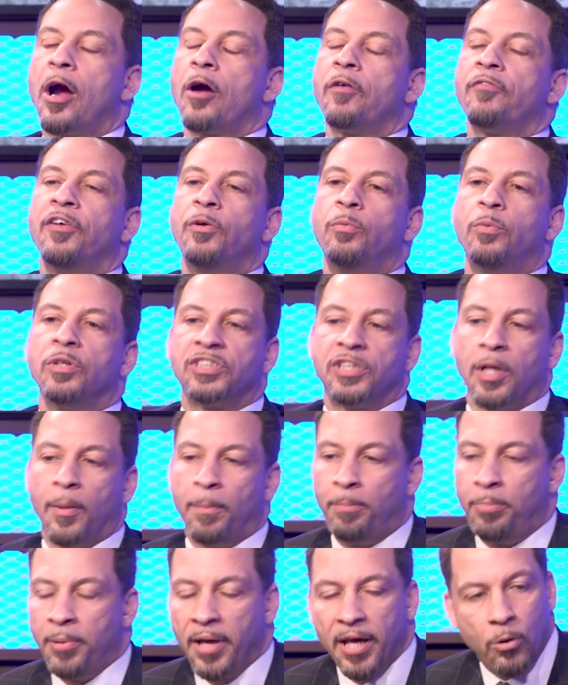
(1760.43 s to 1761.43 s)
Irving was a
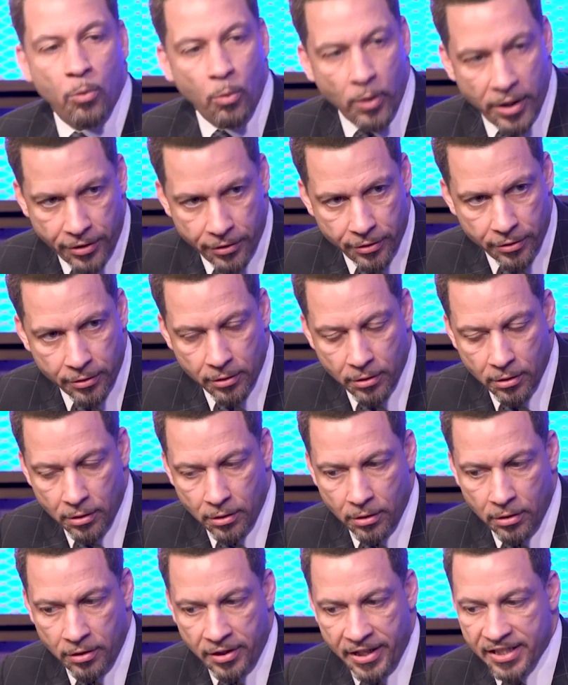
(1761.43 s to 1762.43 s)
big winner.
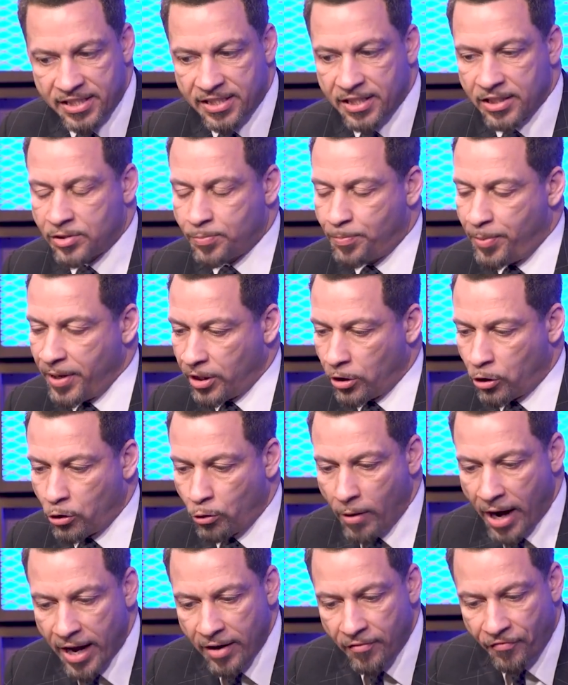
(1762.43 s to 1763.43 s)
This has been
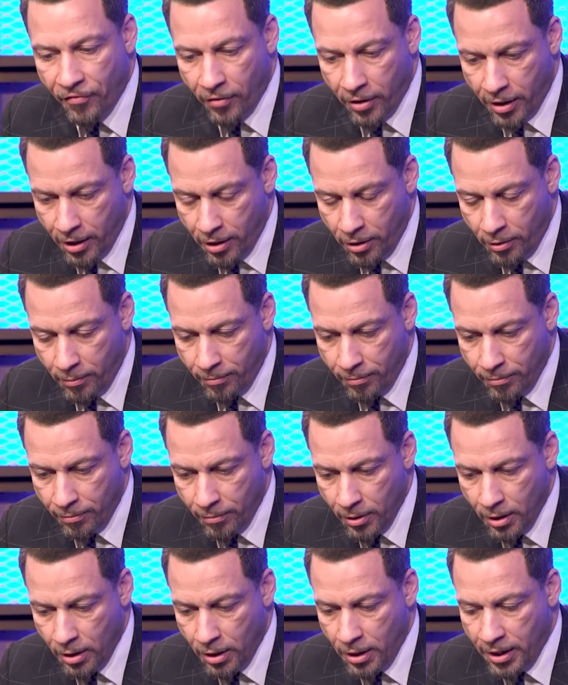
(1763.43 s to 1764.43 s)
great for him.
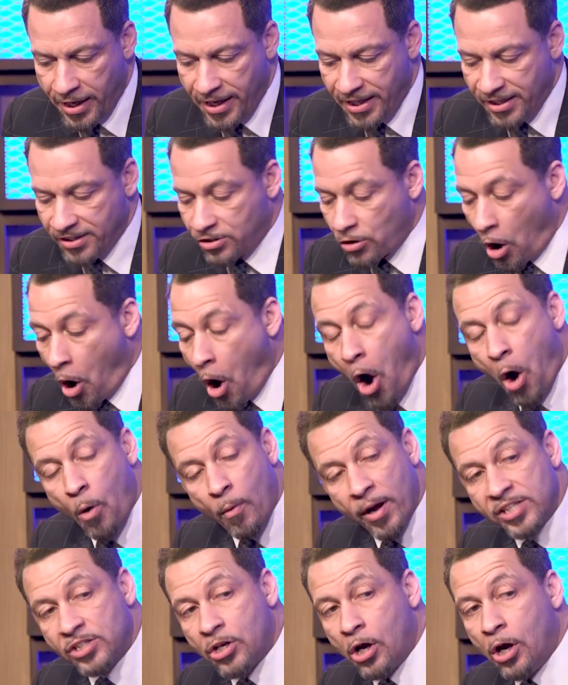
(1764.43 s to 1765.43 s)
He's
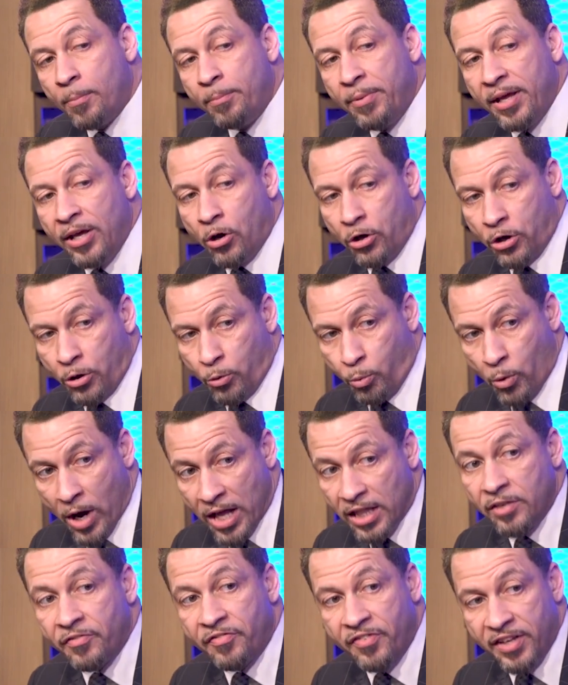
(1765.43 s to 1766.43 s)
always going to be on a
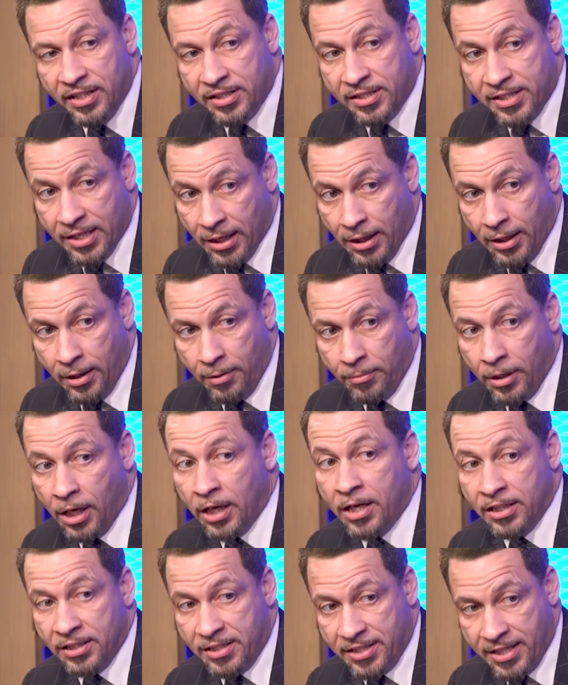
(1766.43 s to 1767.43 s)
relevant team, a
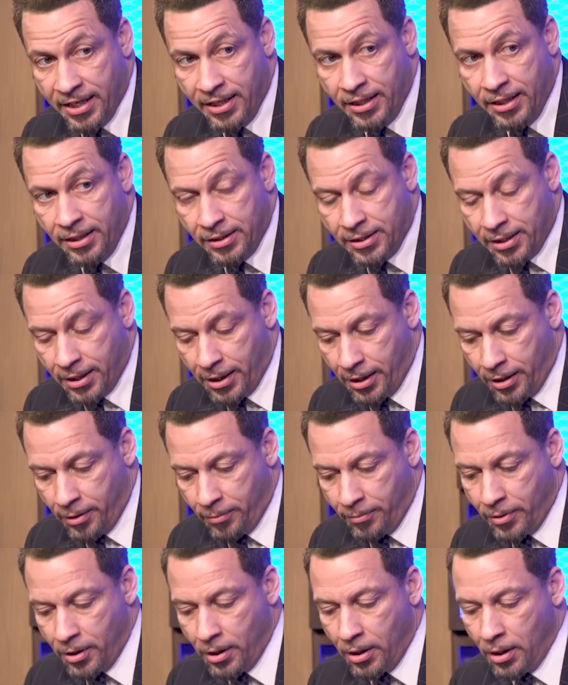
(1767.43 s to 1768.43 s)
contending team.
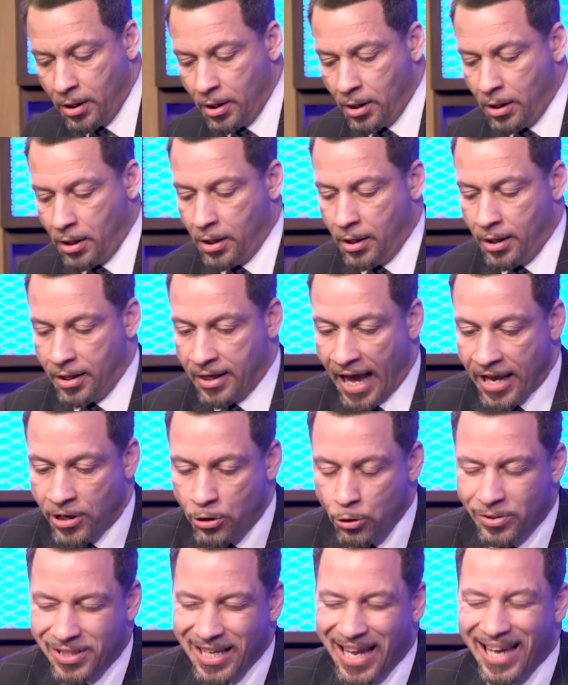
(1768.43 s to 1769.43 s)
Yep like
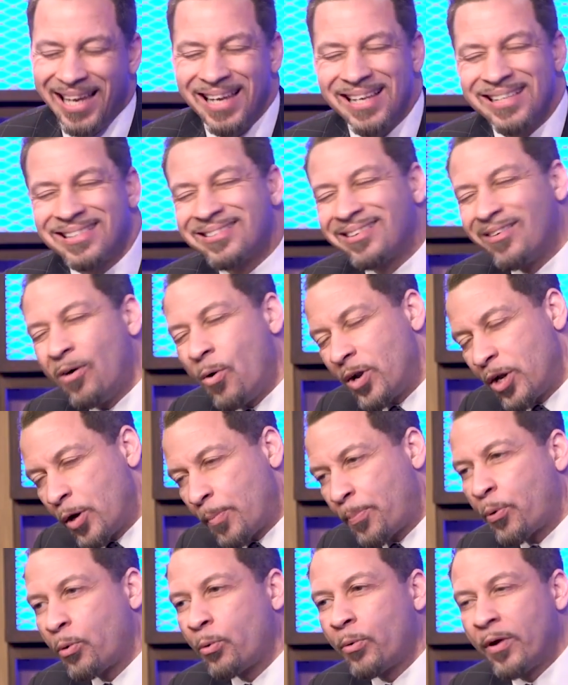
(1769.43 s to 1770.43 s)
you said, he's on the
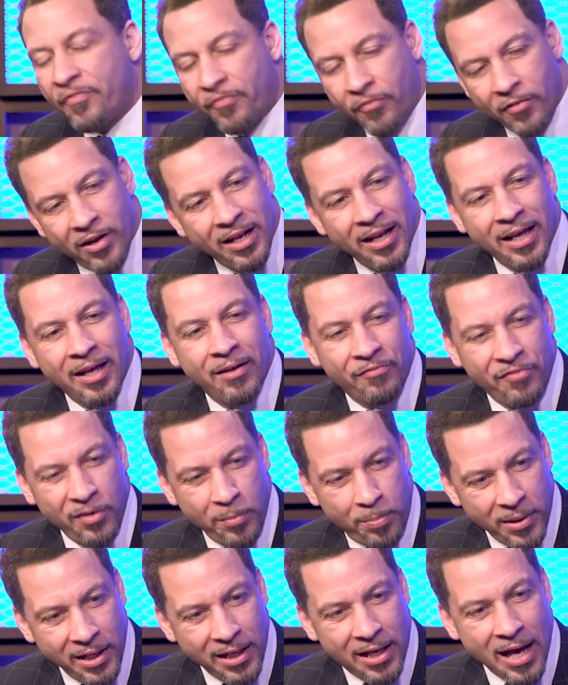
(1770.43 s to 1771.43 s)
periphery of the
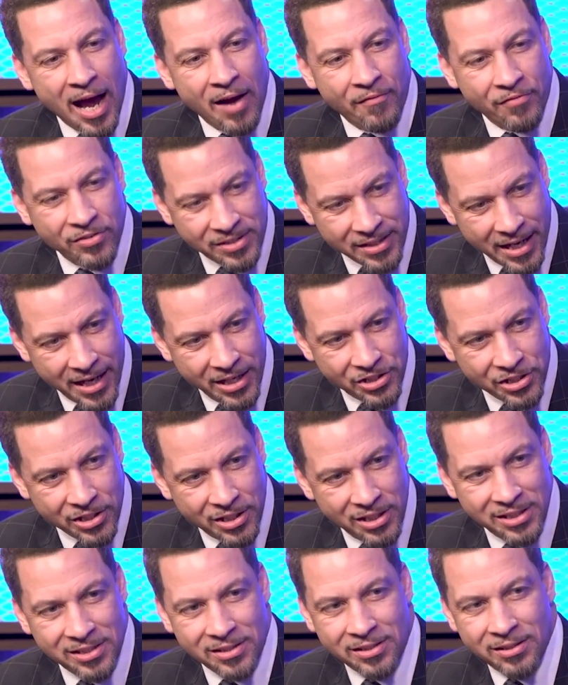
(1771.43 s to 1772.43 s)
MVP
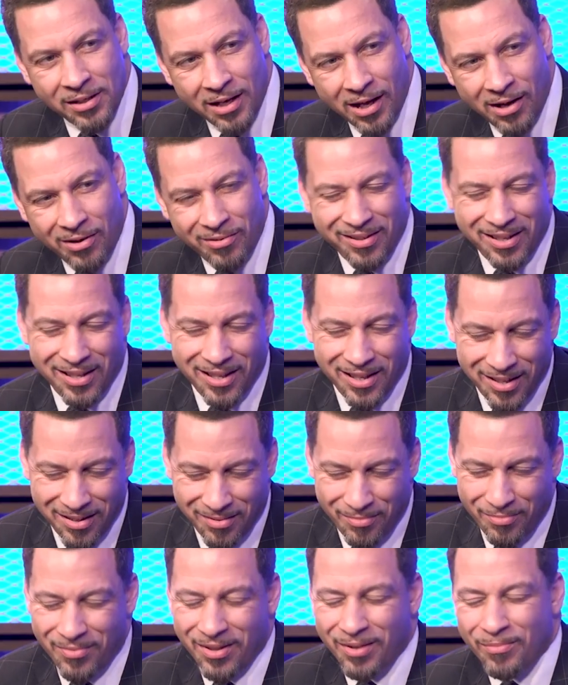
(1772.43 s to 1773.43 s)
conversation. He's, you know, he's top eh,
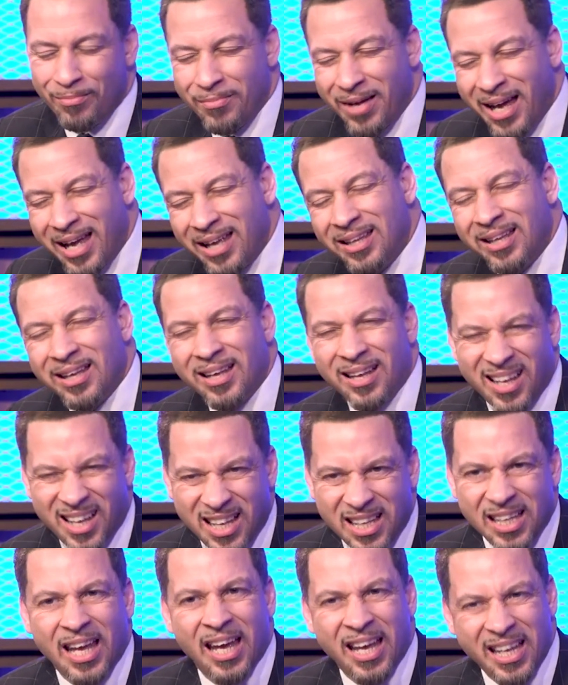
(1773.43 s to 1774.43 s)
six. Eh,
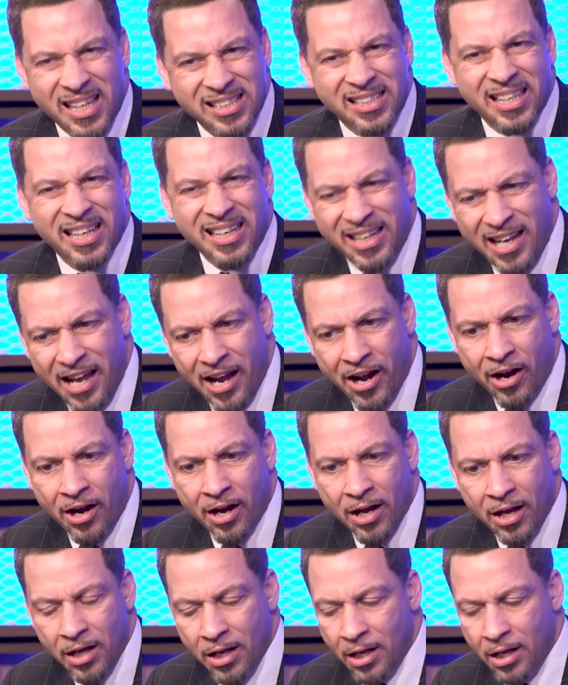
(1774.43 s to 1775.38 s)
yeah, he's in there.